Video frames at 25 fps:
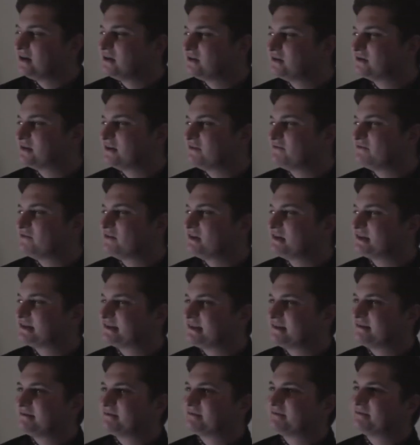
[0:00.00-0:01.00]
So for the
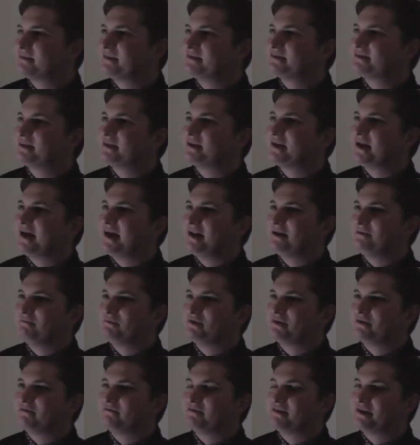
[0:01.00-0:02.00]
synesthesia
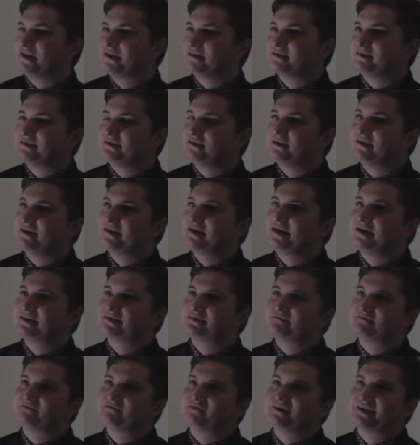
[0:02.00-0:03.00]
element of it, I
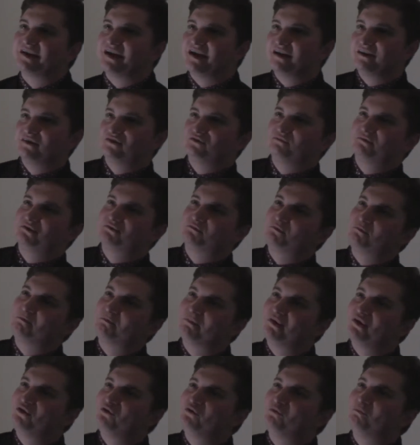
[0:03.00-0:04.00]
elected 3 colours, which were
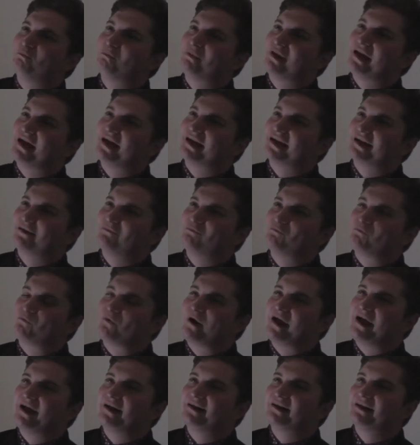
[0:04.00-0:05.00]
blue, black and
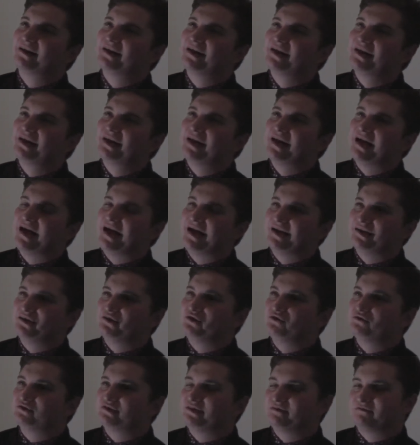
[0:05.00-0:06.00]
red, and
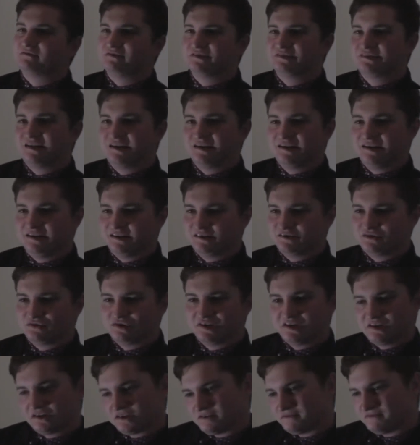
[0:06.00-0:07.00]
used different techniques
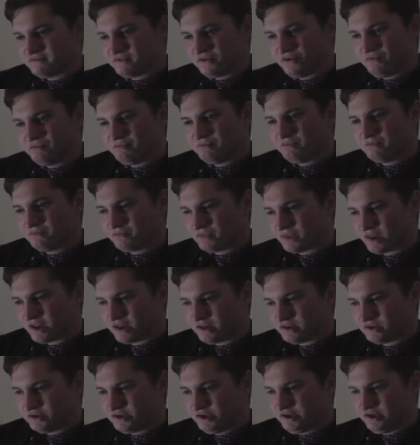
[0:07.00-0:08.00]
on each of them
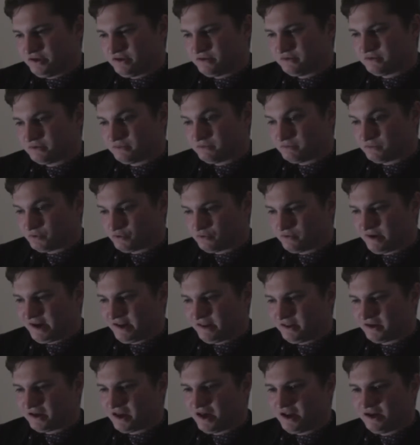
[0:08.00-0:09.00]
to
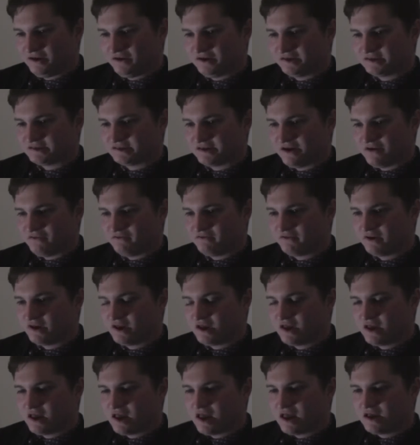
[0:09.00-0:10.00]
create the colour itself.
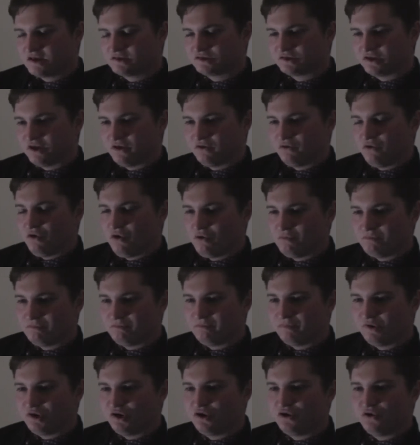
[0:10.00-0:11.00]
So on
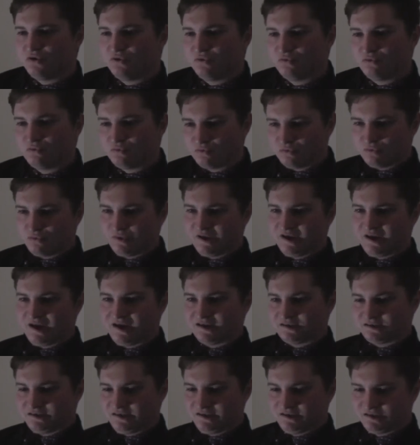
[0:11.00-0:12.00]
blue, we
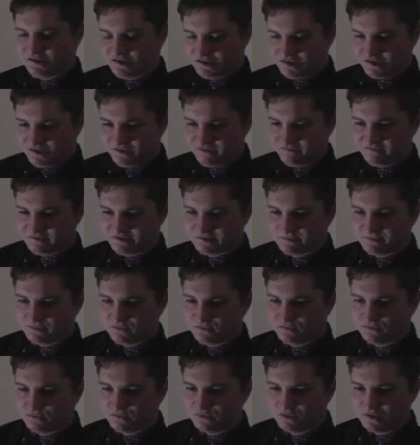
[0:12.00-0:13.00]
actually took a
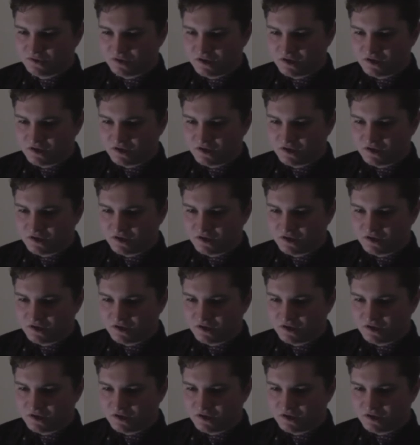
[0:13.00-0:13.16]
visible